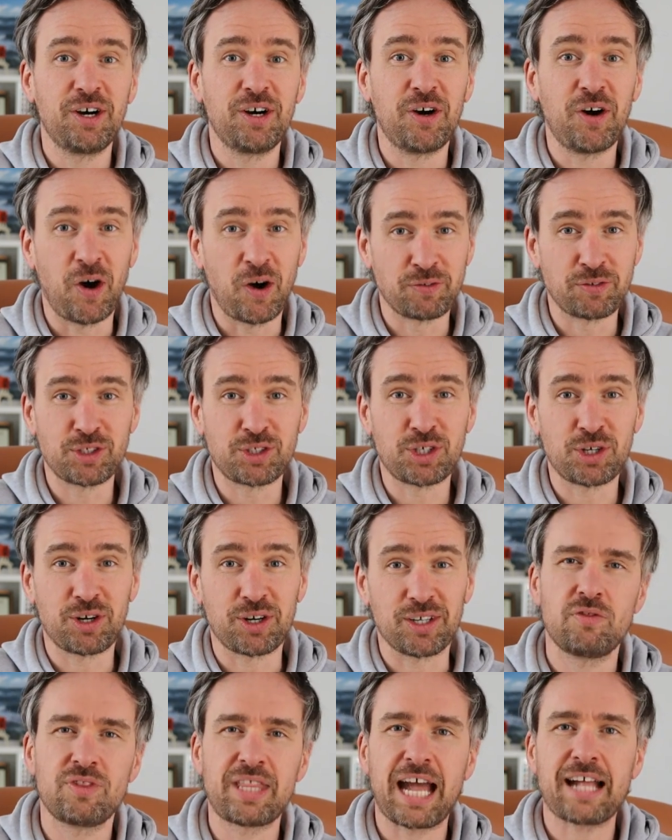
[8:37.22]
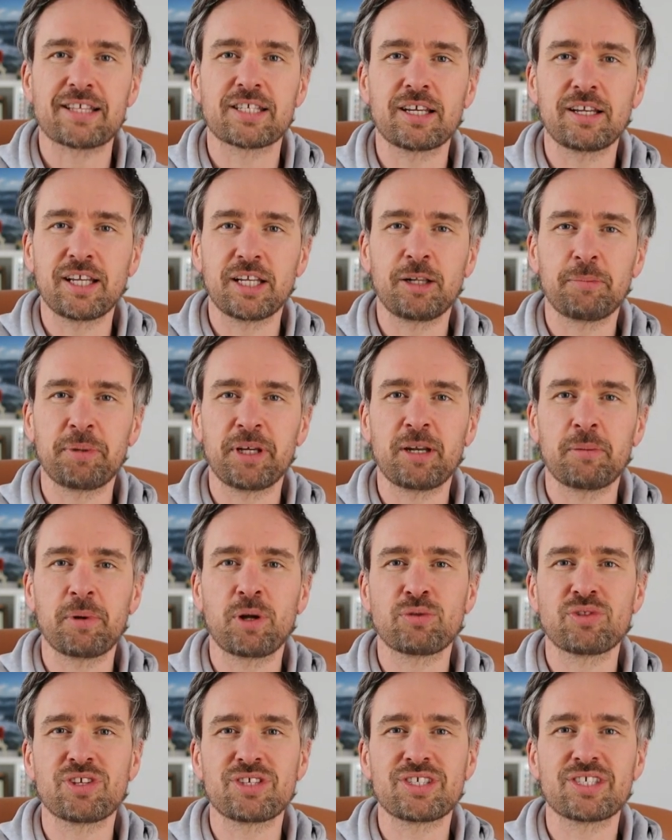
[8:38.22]
of the journal. That's a little bit
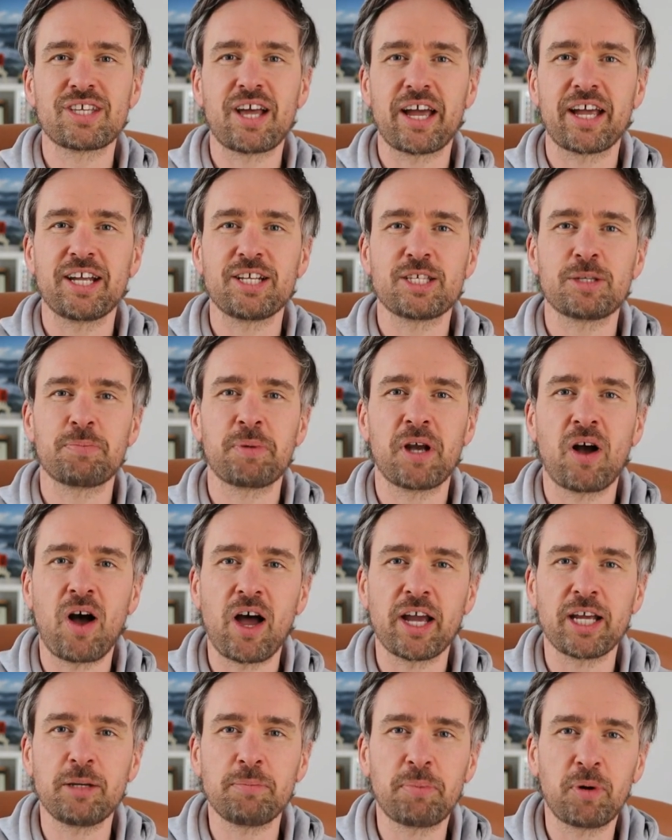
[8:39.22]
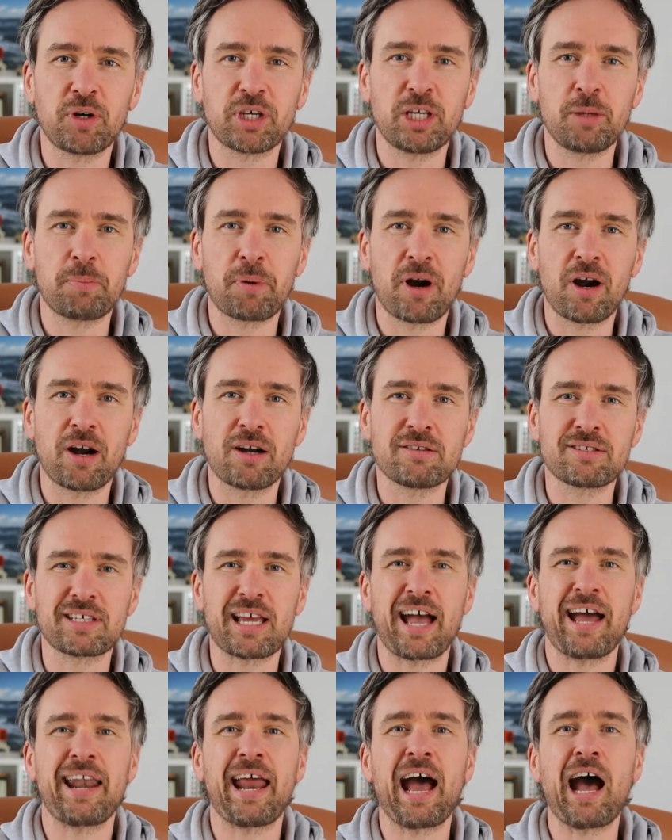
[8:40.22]
about the science behind Bucky Barnes
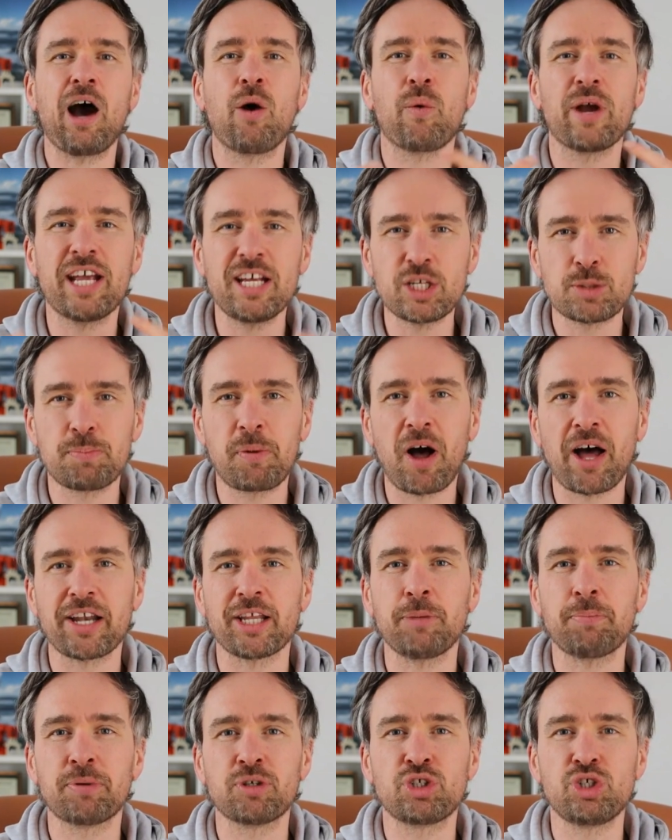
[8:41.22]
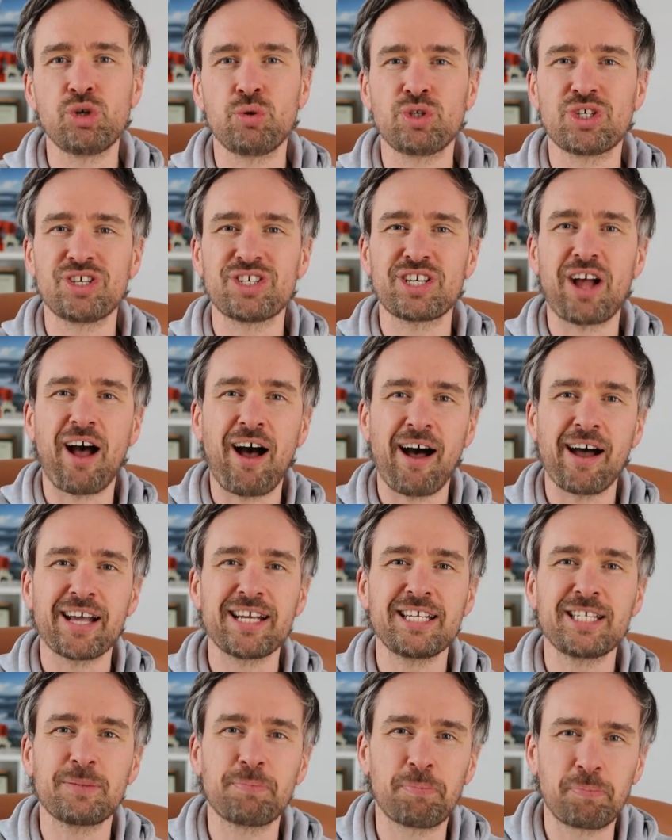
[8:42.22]
and how his body produces
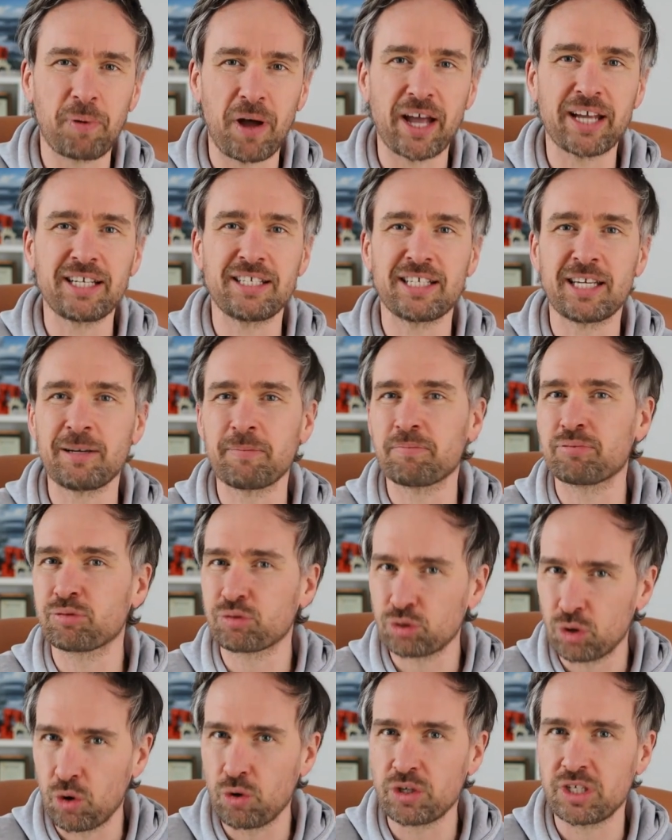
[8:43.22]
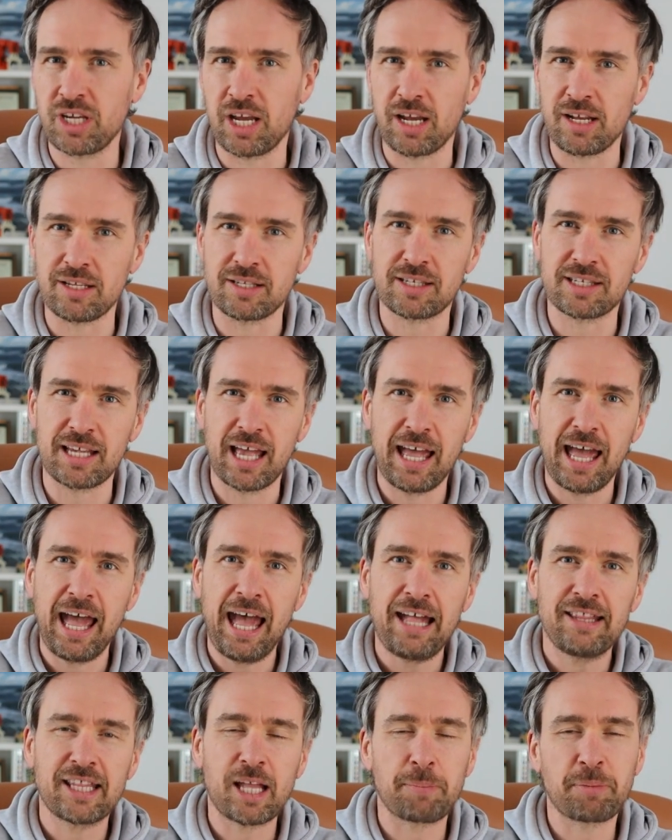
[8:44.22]
ice-binding proteins
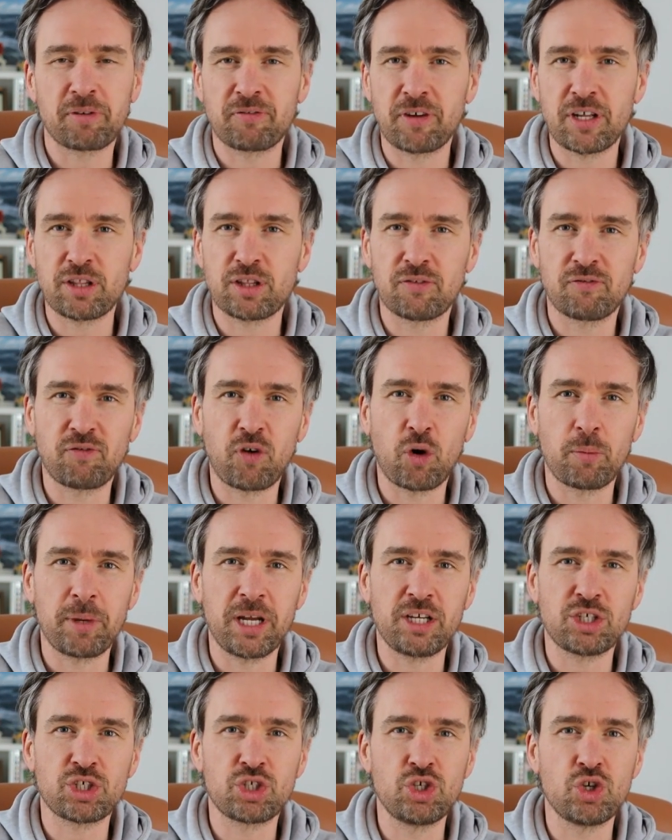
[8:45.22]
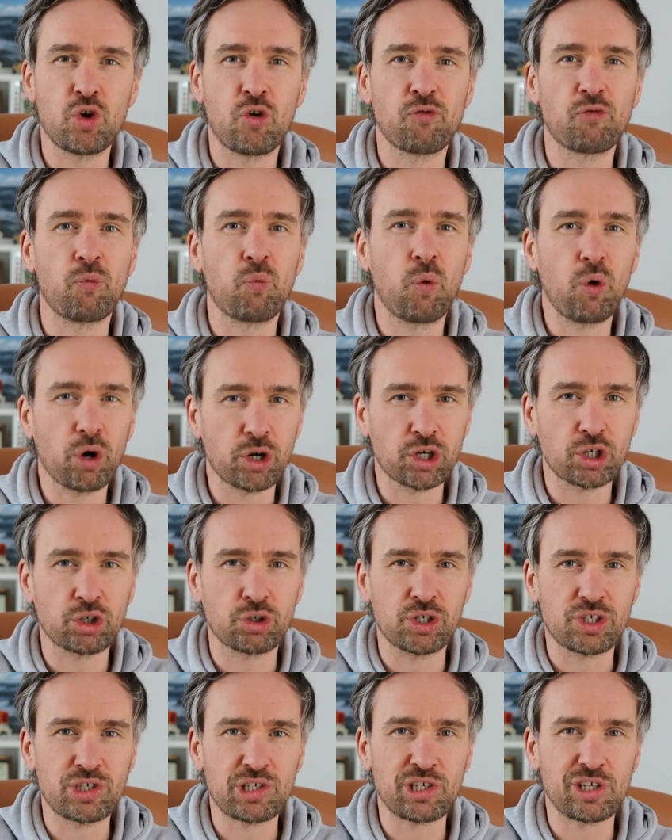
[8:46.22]
that prevent the formation of water
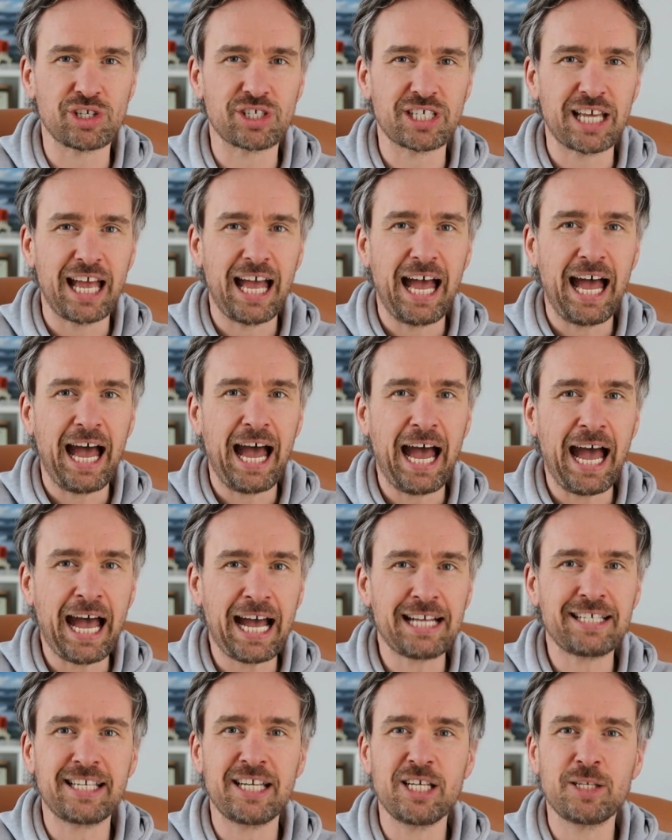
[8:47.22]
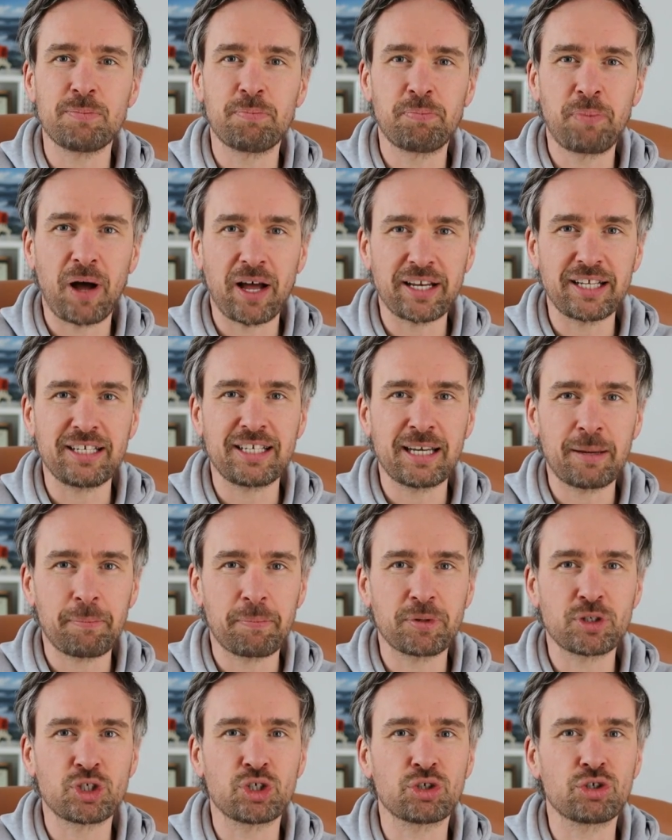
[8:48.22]
crystals as his body
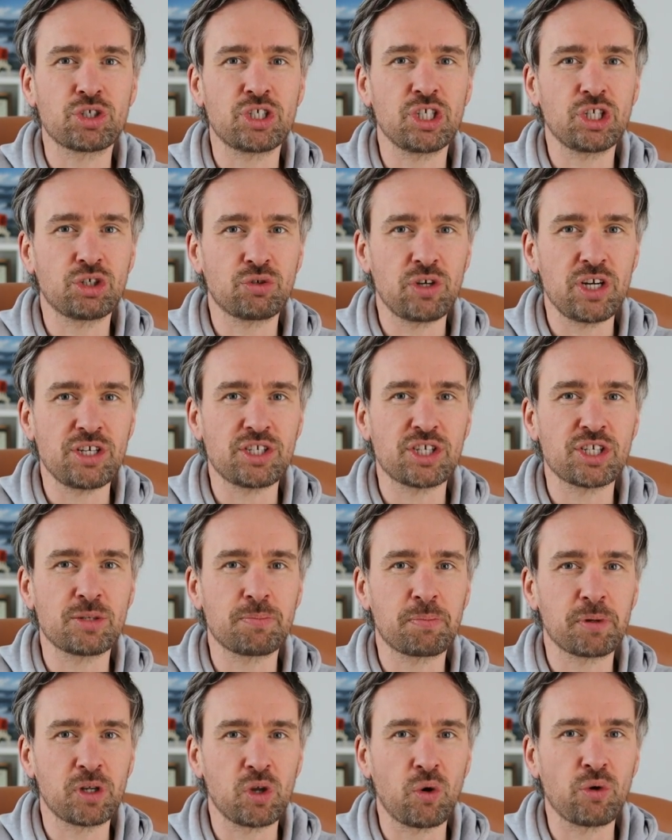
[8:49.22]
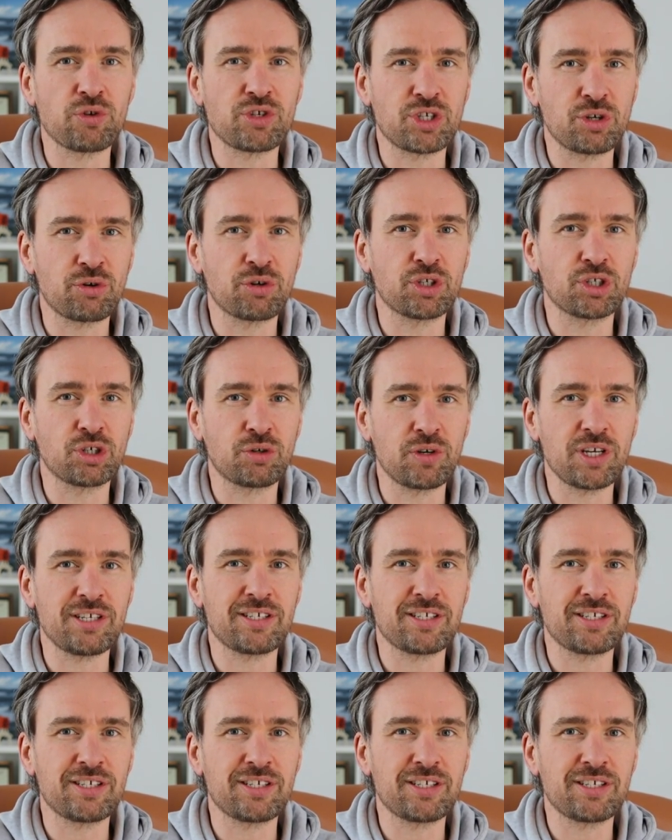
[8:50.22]
temperature decreases below 0 degrees